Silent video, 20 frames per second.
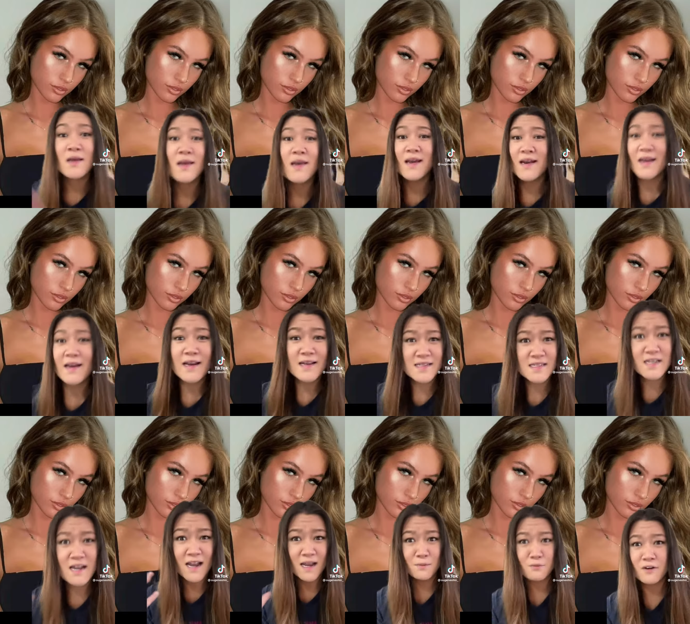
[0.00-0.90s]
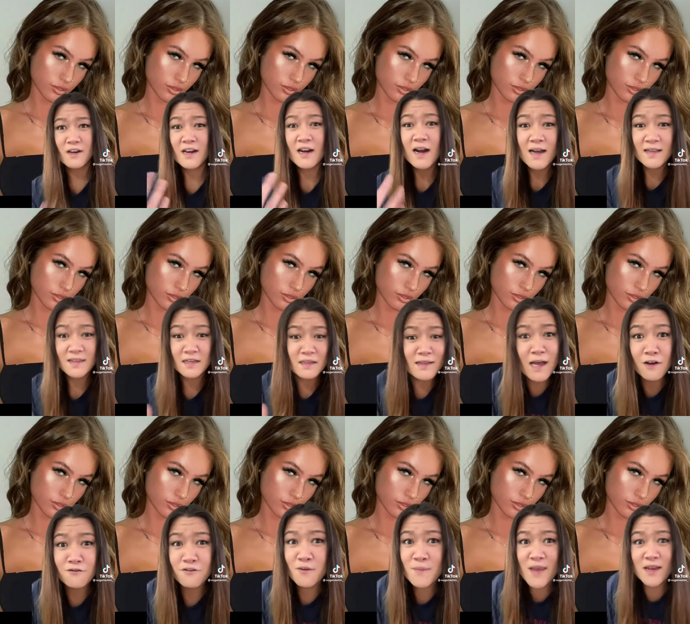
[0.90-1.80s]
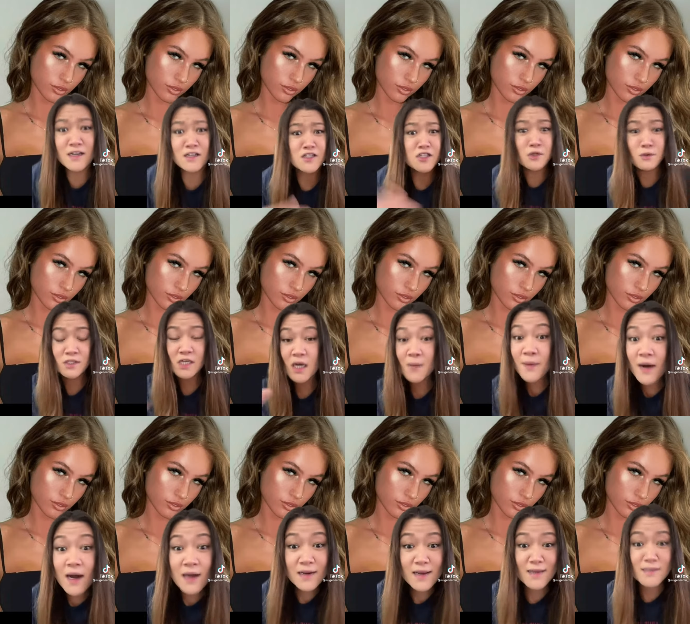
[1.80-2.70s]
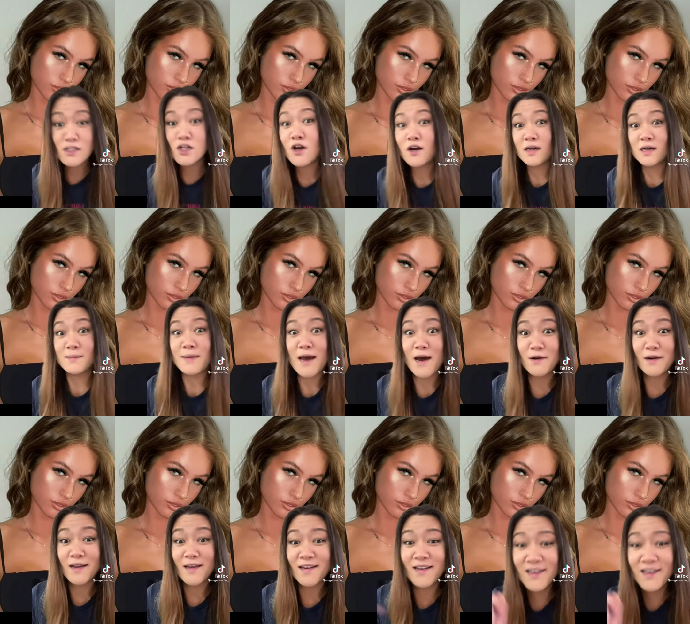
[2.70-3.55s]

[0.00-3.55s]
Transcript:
Speaker 1: And I guess Skybri got the clout from it because she was on a podcast talking about it.